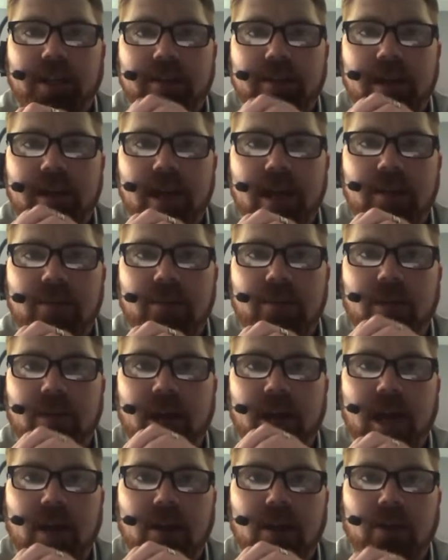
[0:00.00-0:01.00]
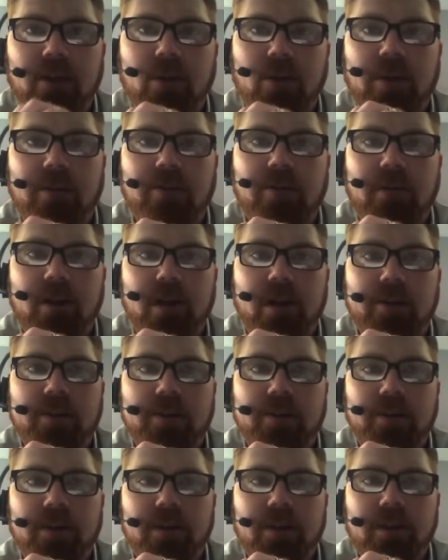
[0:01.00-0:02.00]
a type or an allegory for
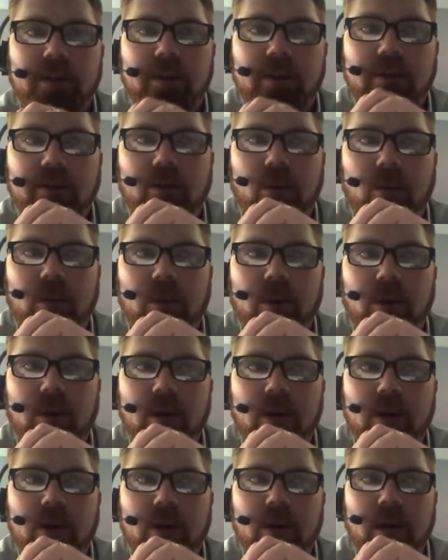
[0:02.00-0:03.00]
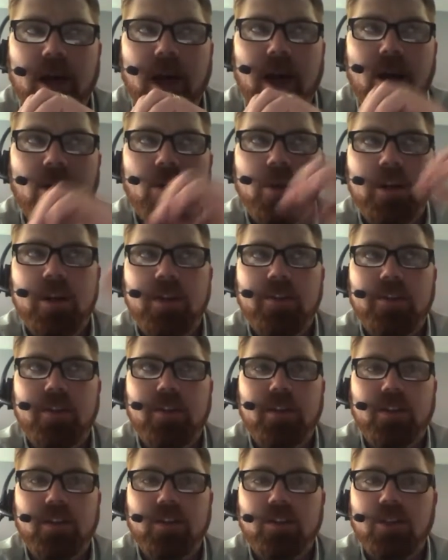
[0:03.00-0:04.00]
us for how it is
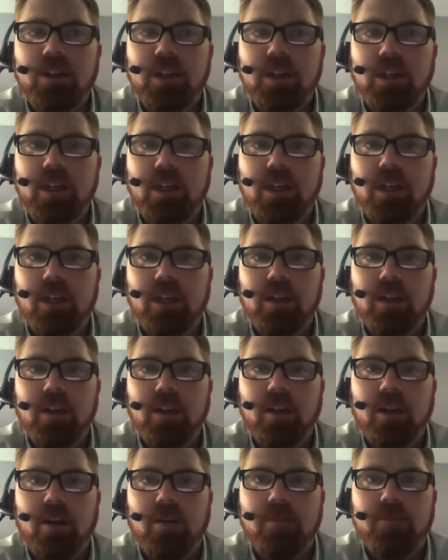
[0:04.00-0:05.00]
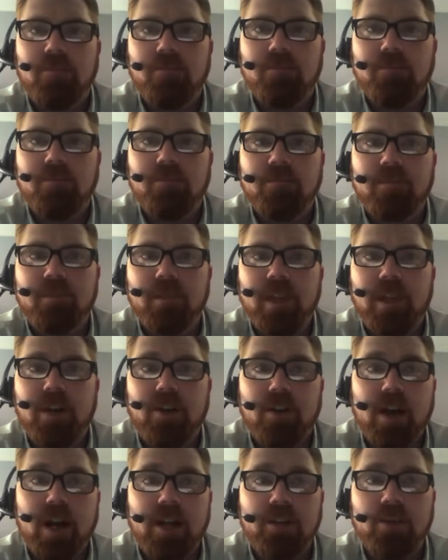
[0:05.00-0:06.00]
that the Trinity um,
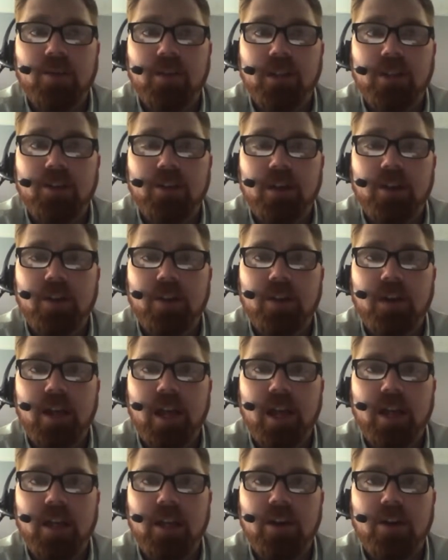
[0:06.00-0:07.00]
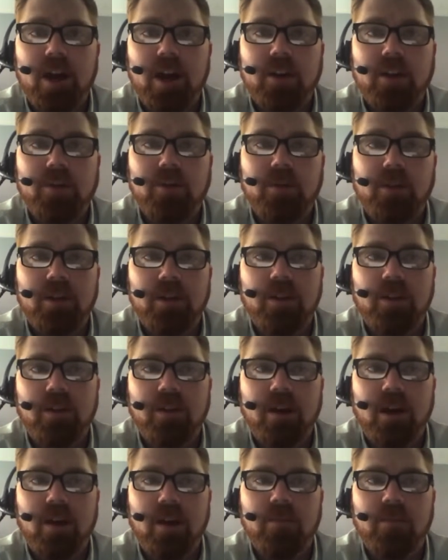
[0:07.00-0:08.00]
interacts with each other and interacts with
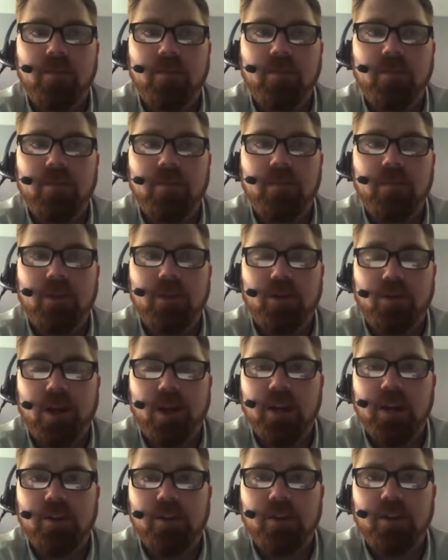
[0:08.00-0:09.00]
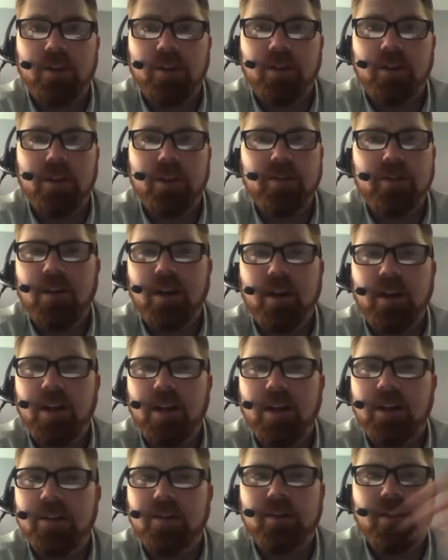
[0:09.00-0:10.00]
um, the creation. It's very,
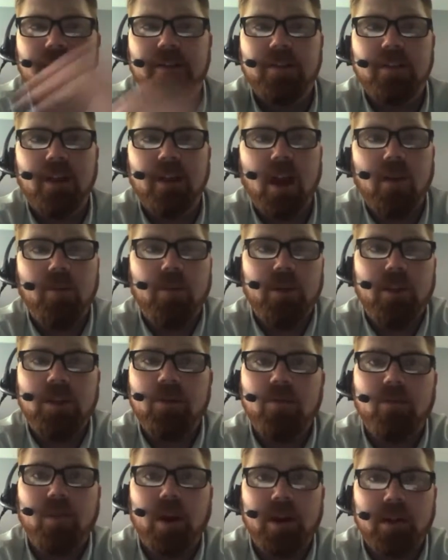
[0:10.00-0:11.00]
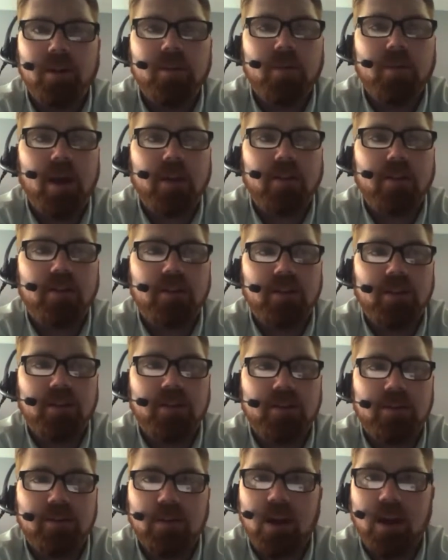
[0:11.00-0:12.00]
it's it's not what you might expect. It's
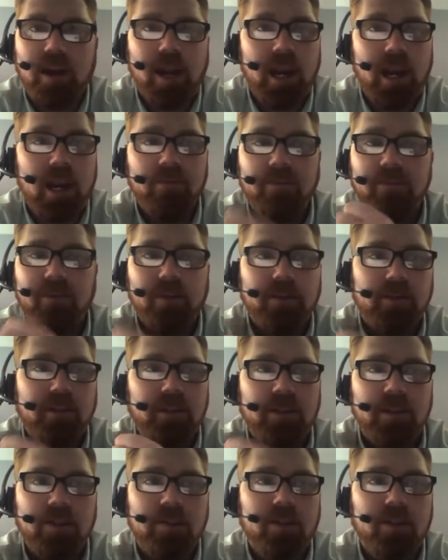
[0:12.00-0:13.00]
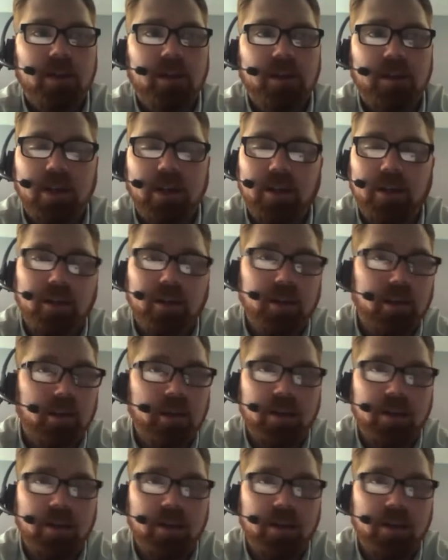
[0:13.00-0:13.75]
it's not ham-fisted. It's not like,